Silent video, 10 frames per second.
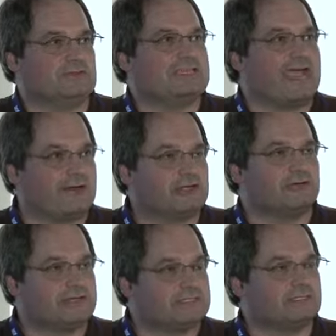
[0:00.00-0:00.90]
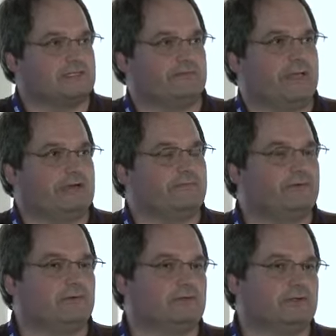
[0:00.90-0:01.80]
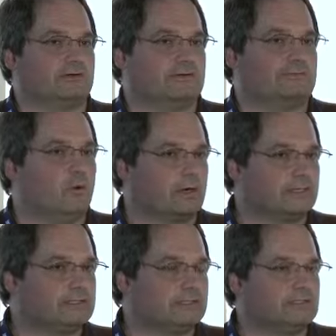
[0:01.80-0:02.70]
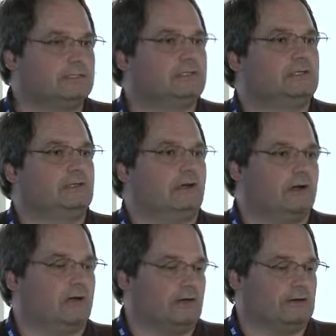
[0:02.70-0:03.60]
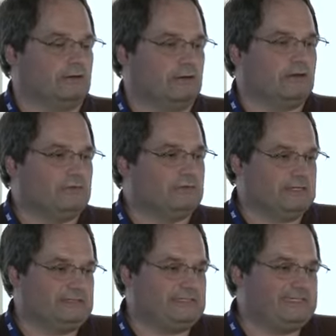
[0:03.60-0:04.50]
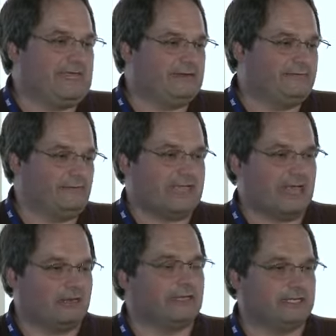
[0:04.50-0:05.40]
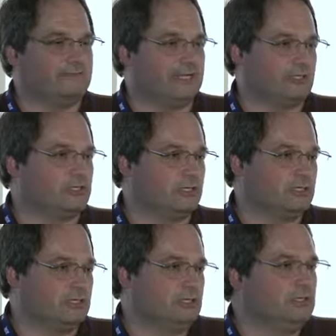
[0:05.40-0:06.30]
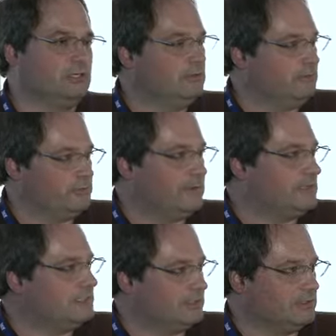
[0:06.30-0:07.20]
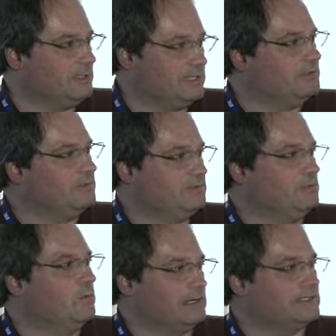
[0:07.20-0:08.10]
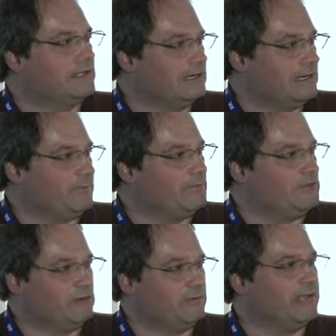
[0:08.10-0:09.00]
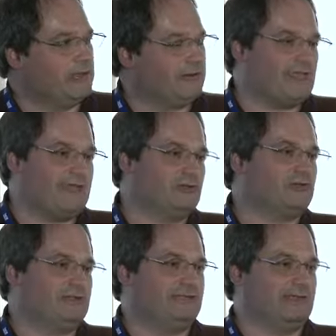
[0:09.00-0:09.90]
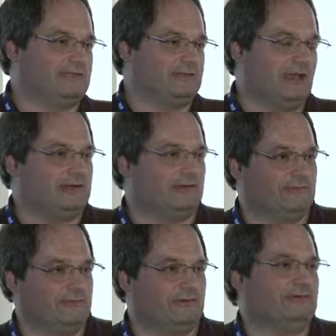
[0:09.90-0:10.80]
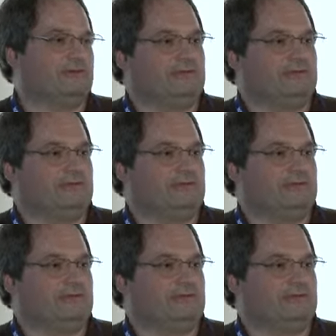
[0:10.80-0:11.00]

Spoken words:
characteristics of Manifold that are important are it's set and forget kind of nature, which basically means you want to set it up and you don't care if that machine gets knocked over,